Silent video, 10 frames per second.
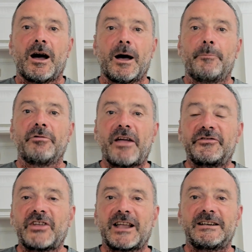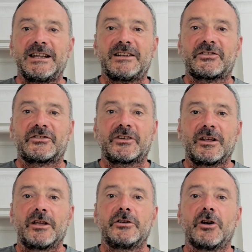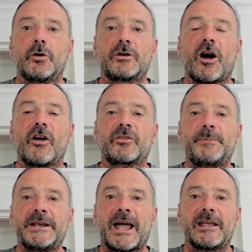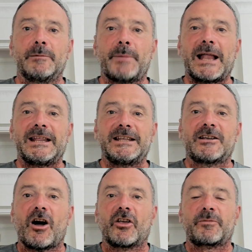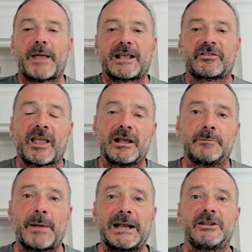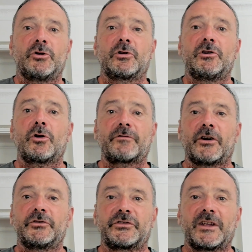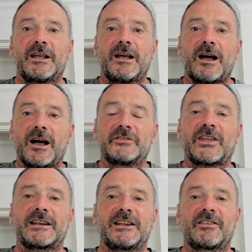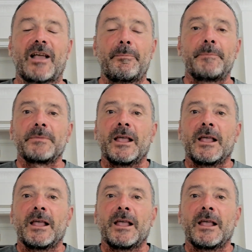breath techniques, gasp, inhale, belly, gasp, exhale, belly. You can look those techniques up.